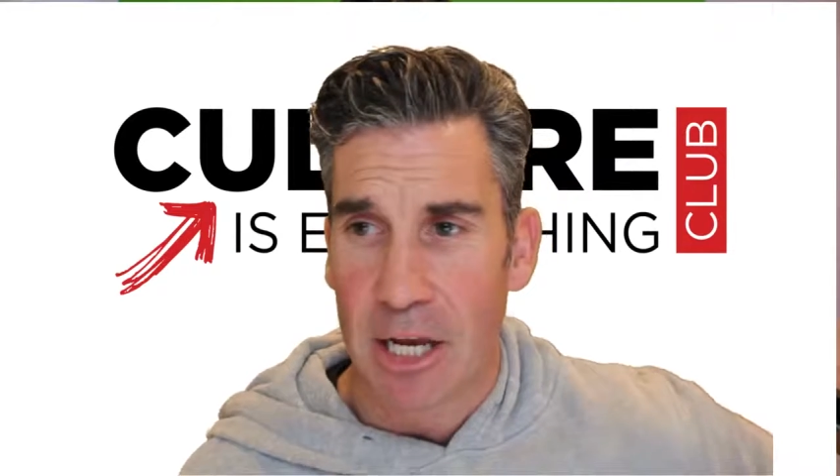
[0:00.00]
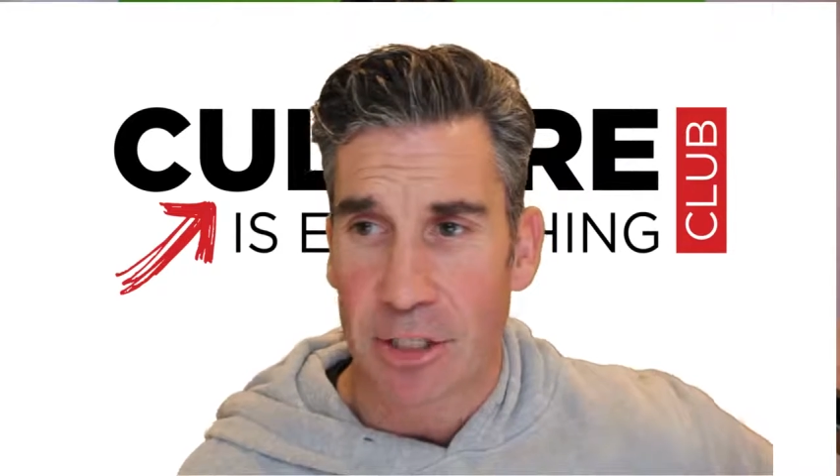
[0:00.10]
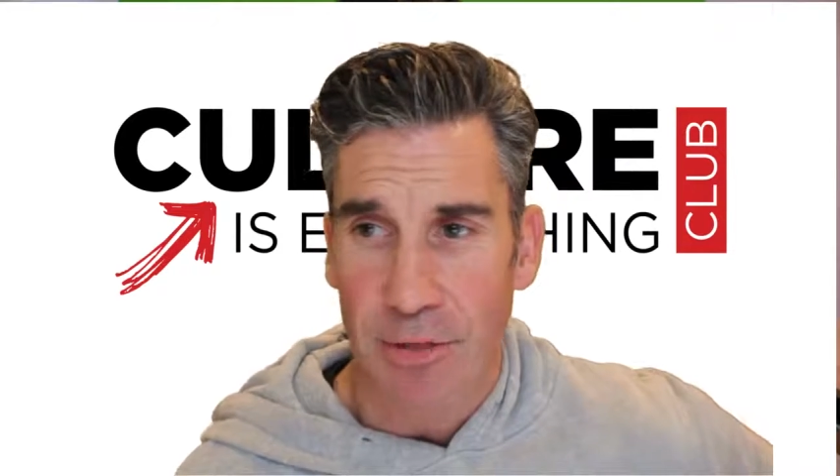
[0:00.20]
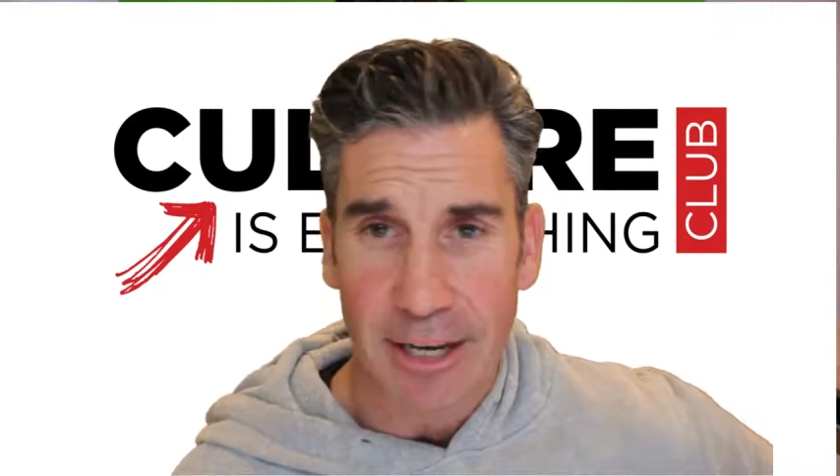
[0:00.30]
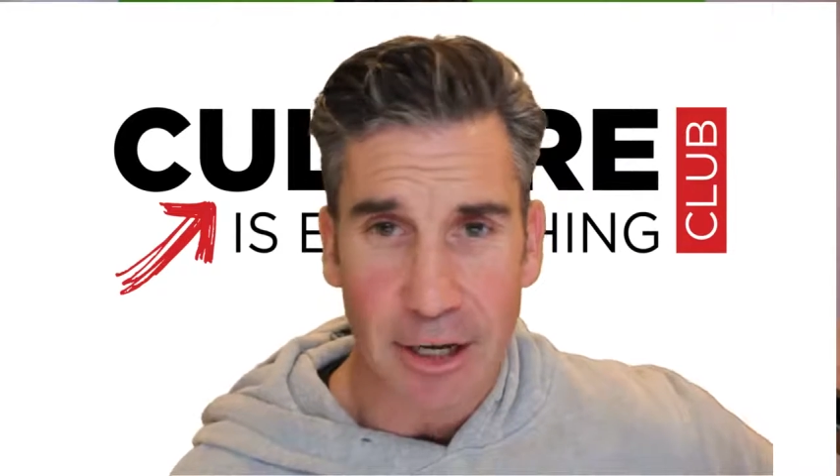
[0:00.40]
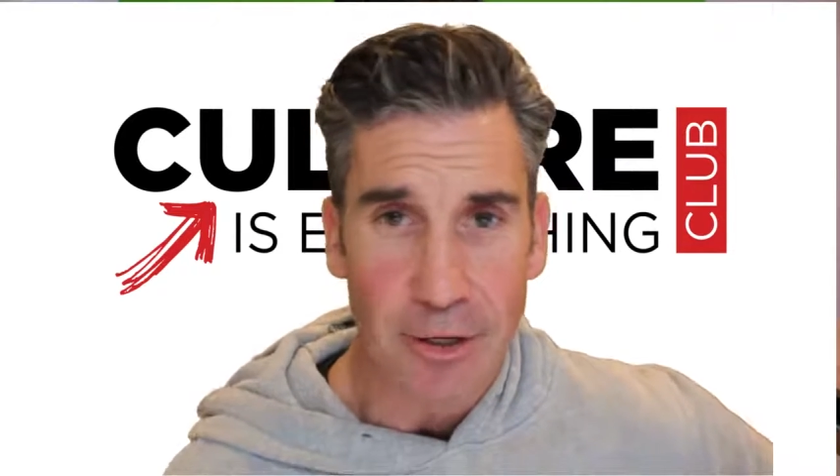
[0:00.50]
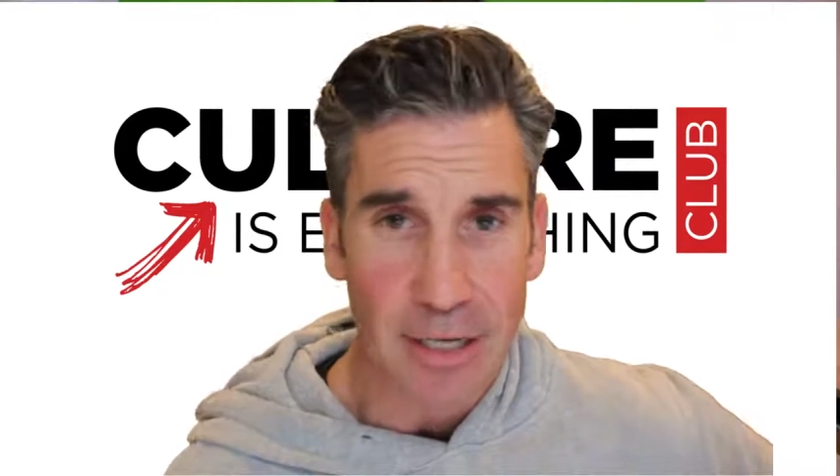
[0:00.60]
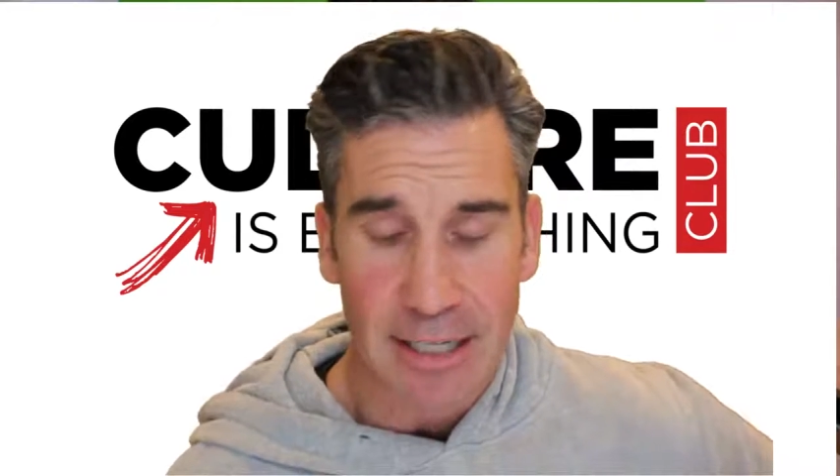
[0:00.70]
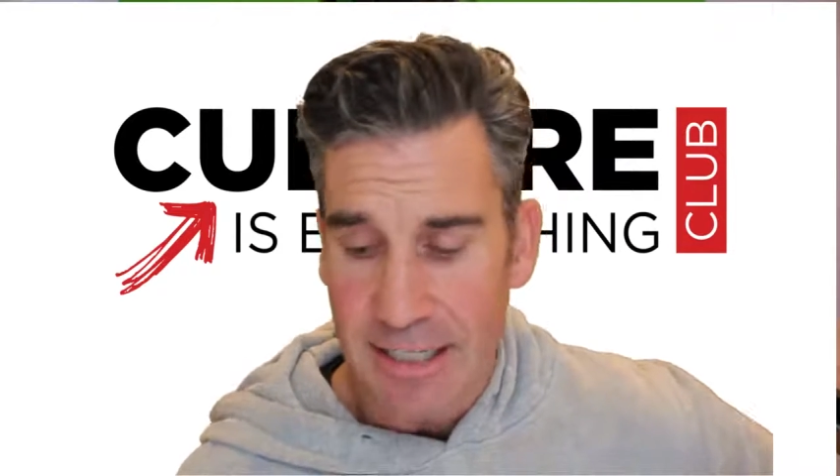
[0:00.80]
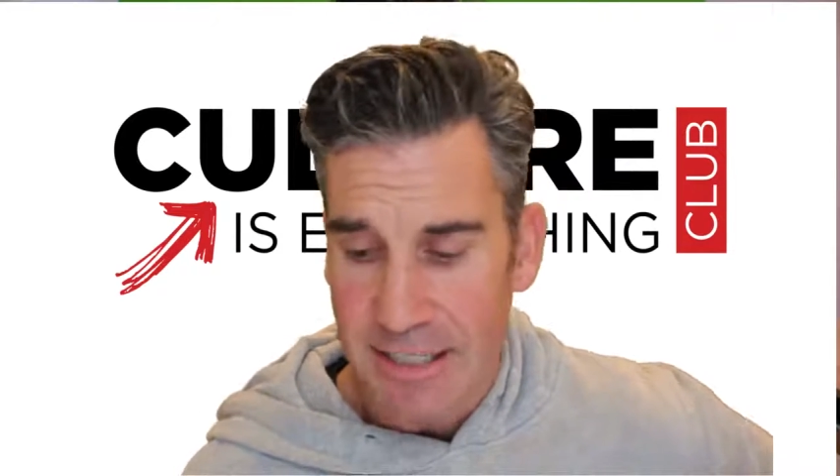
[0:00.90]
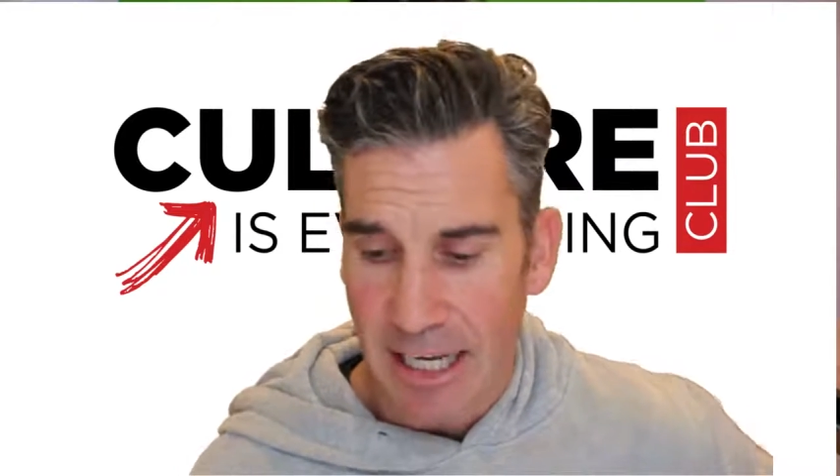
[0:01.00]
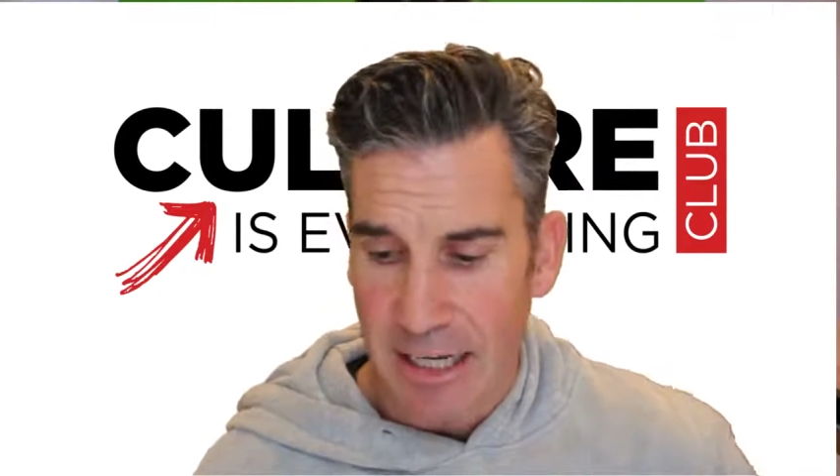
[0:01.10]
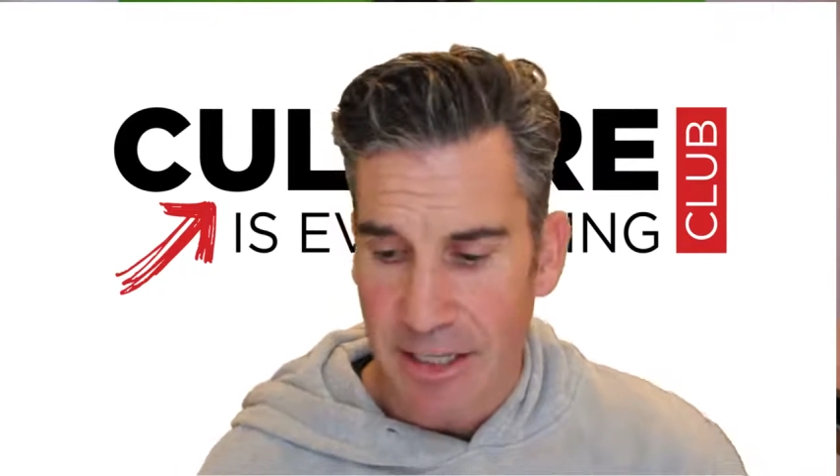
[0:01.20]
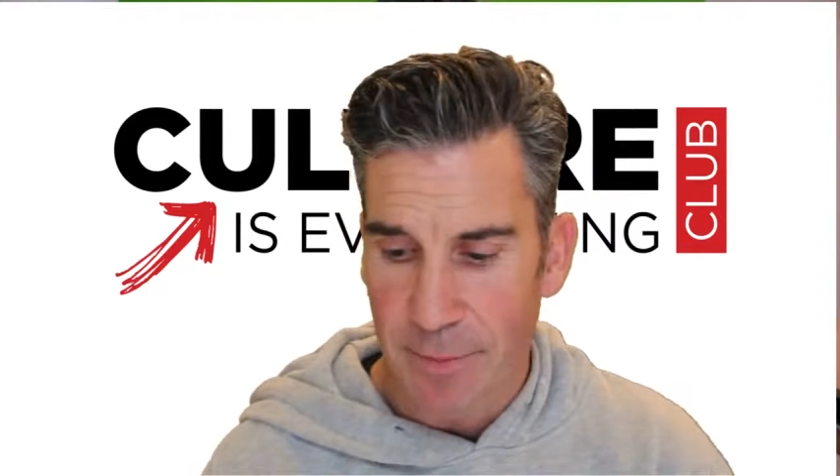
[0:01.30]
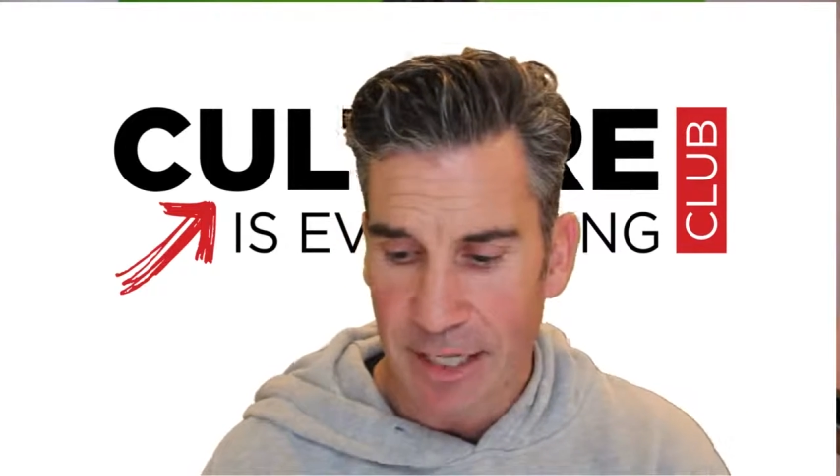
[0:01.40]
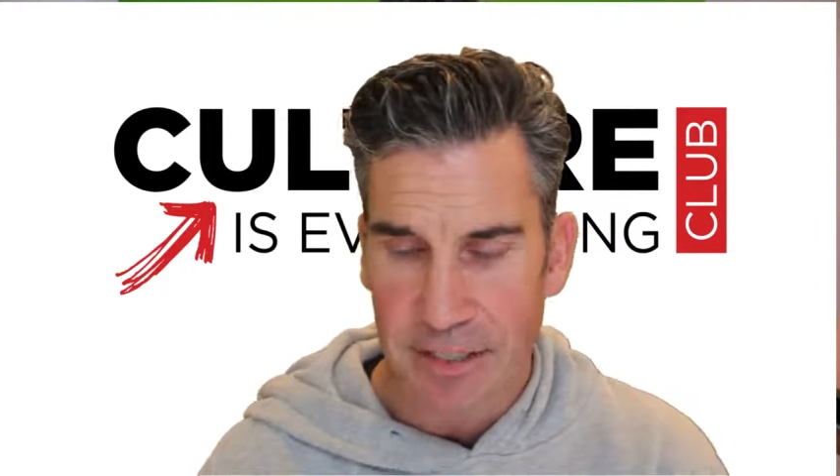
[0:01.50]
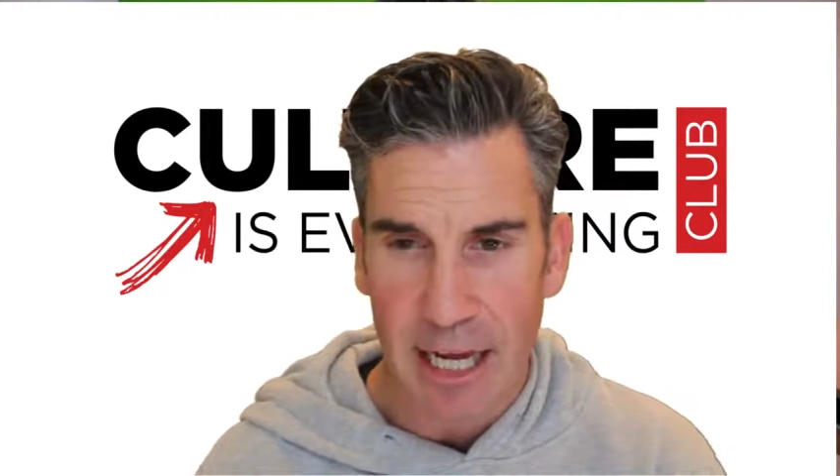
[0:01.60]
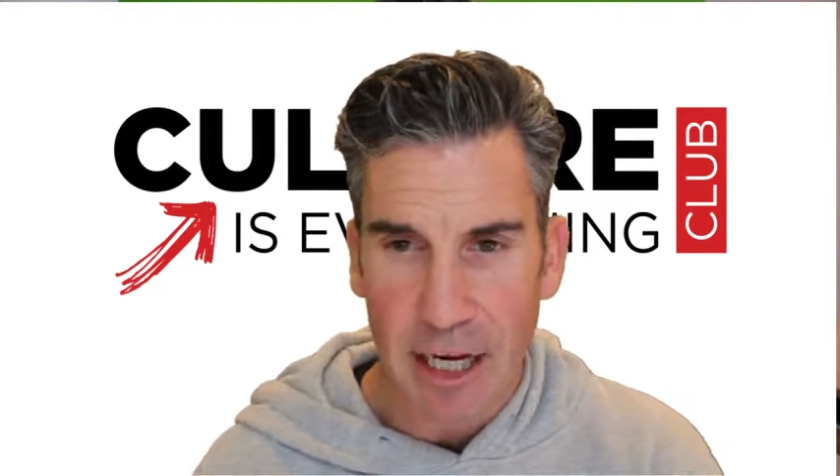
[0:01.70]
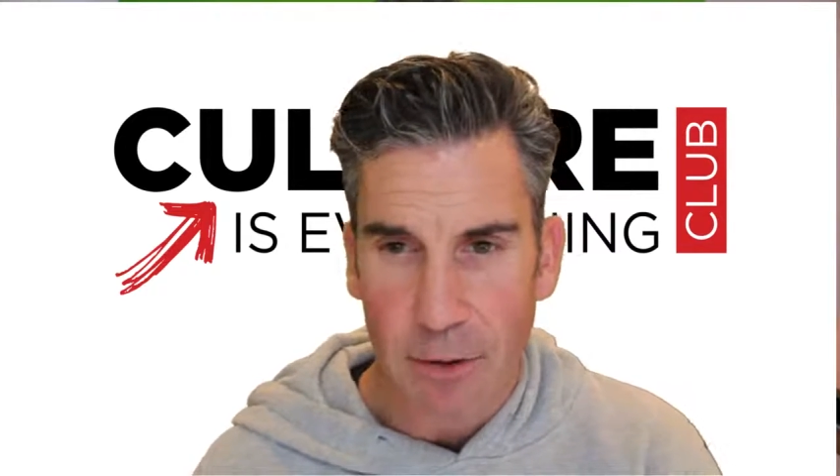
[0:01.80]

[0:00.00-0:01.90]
So on that note, let's make a start.